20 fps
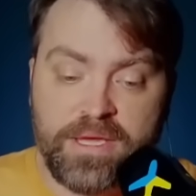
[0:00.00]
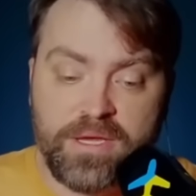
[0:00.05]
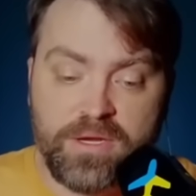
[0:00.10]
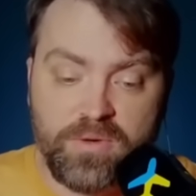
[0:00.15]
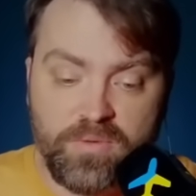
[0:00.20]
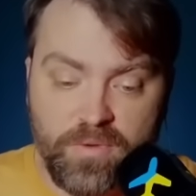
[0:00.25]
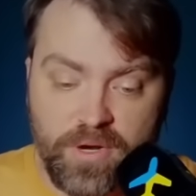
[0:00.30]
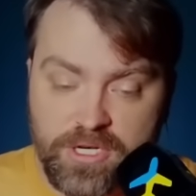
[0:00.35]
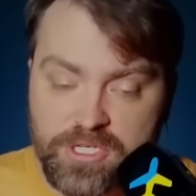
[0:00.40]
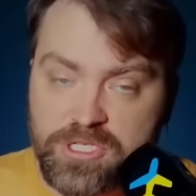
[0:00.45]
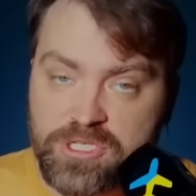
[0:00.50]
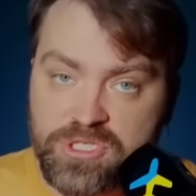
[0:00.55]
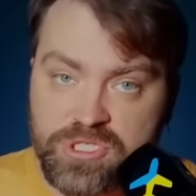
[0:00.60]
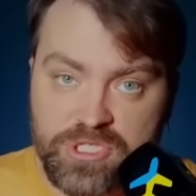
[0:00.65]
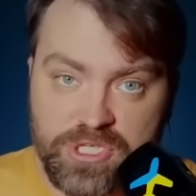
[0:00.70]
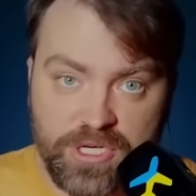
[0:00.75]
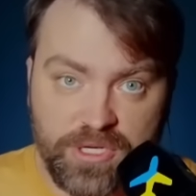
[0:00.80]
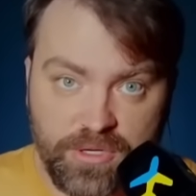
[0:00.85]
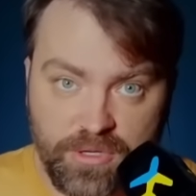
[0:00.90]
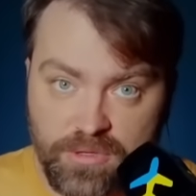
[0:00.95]
Russian
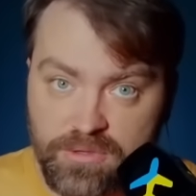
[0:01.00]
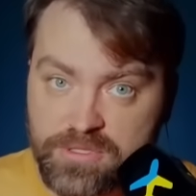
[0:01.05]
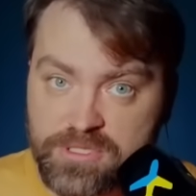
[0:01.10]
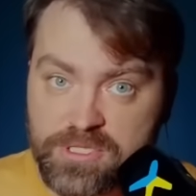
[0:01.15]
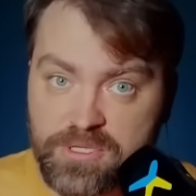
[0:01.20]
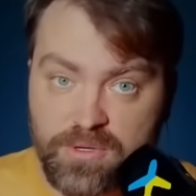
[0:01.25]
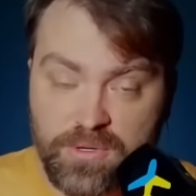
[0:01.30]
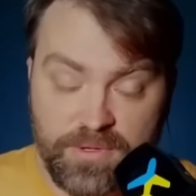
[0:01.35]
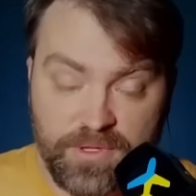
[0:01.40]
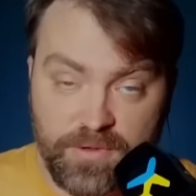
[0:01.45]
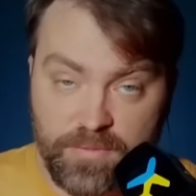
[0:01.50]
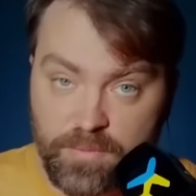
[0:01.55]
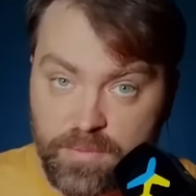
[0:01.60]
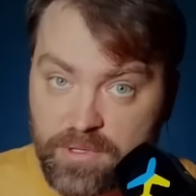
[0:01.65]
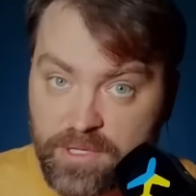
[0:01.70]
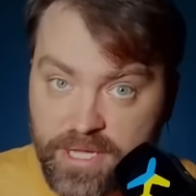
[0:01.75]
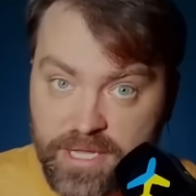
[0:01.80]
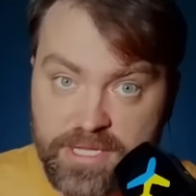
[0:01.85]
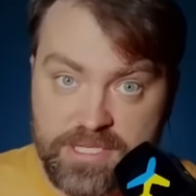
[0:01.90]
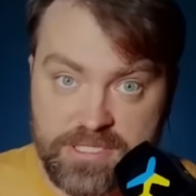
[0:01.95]
generals on their
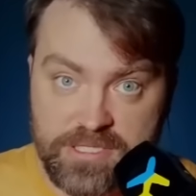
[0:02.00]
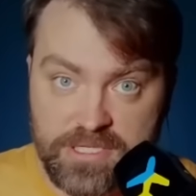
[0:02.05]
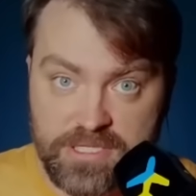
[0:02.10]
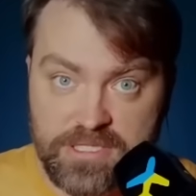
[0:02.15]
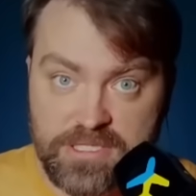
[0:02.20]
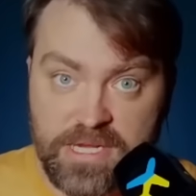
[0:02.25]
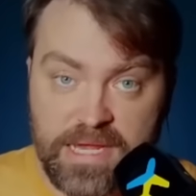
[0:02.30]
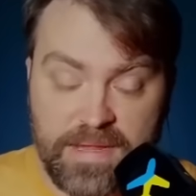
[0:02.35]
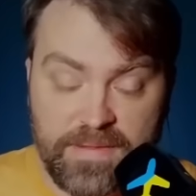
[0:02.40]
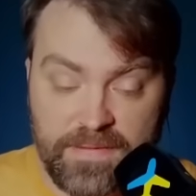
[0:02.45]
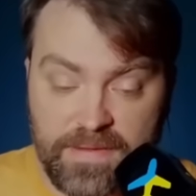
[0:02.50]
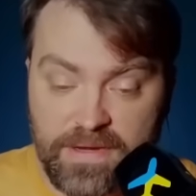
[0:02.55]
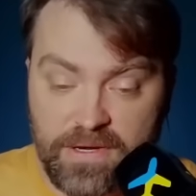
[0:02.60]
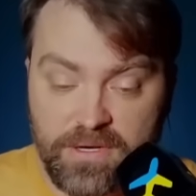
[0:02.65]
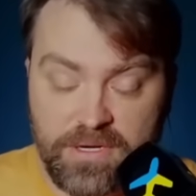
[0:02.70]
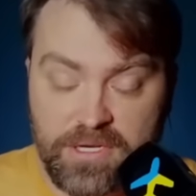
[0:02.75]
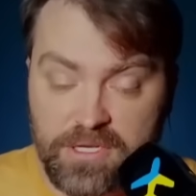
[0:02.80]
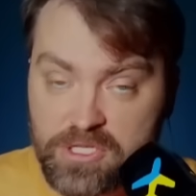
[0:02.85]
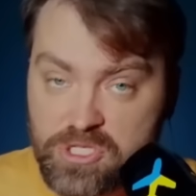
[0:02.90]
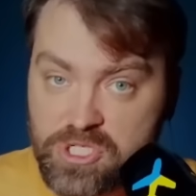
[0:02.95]
places, and they
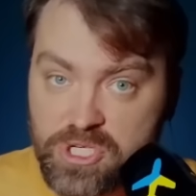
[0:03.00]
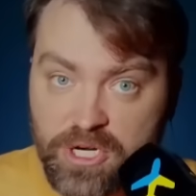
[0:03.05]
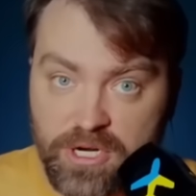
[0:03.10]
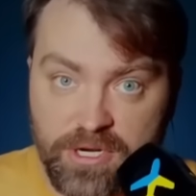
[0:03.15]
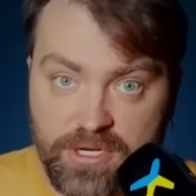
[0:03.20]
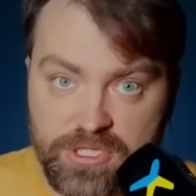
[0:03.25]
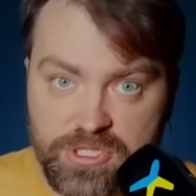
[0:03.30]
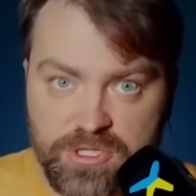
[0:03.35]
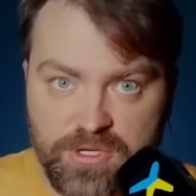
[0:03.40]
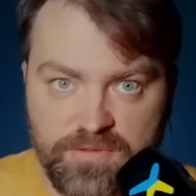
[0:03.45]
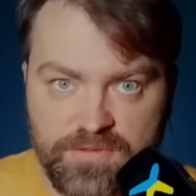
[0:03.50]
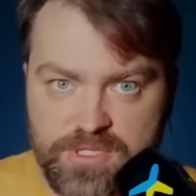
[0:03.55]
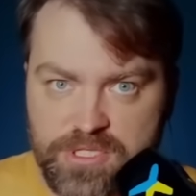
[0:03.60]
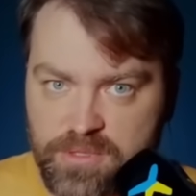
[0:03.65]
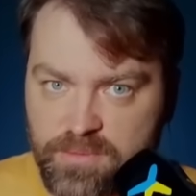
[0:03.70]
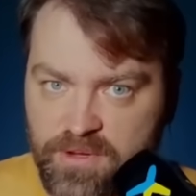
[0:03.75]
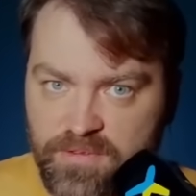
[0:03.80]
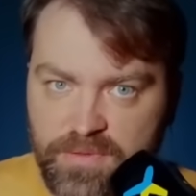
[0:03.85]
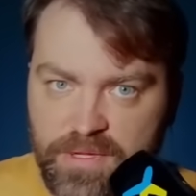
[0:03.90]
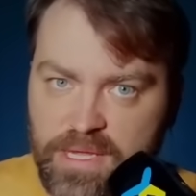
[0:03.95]
are in charge of
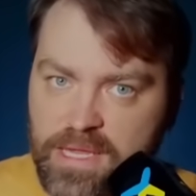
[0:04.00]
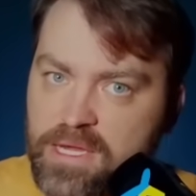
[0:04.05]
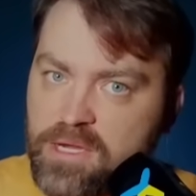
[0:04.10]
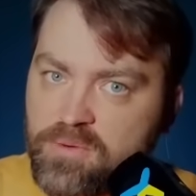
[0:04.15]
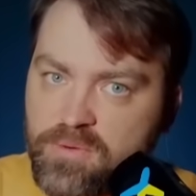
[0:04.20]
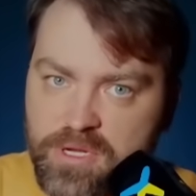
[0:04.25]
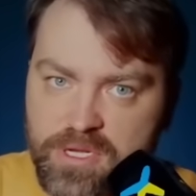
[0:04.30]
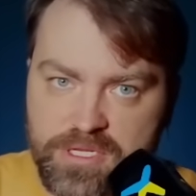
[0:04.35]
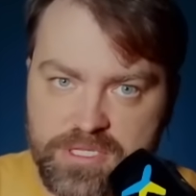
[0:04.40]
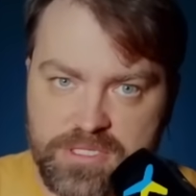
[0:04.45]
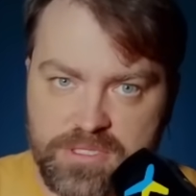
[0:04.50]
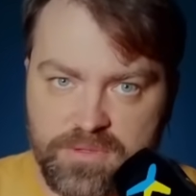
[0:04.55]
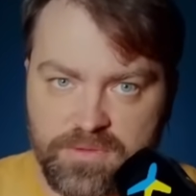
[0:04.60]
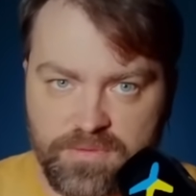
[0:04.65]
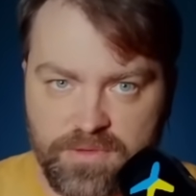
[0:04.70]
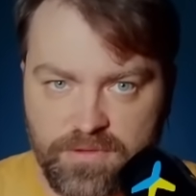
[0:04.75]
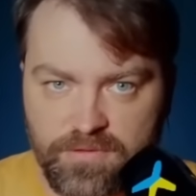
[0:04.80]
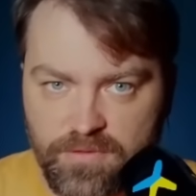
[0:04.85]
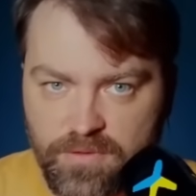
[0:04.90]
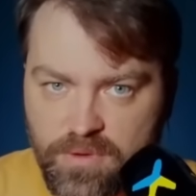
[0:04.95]
some of the areas
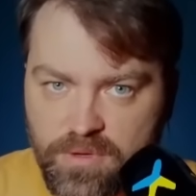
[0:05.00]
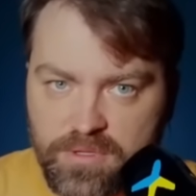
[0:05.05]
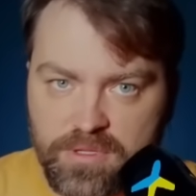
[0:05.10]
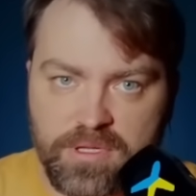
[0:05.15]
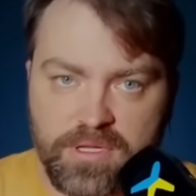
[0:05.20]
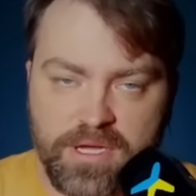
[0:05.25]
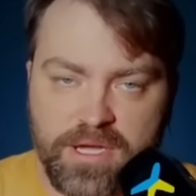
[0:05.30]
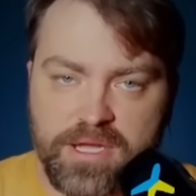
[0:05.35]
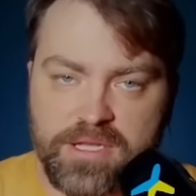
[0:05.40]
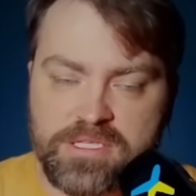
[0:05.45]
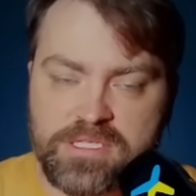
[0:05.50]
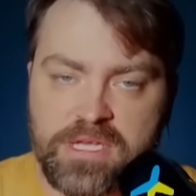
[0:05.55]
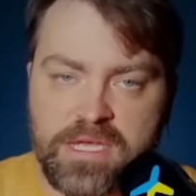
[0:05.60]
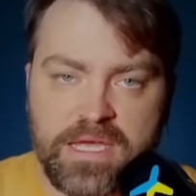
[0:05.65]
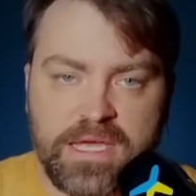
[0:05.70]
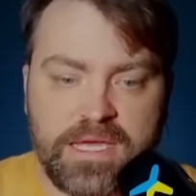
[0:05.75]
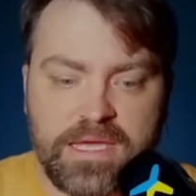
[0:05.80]
of the front lines.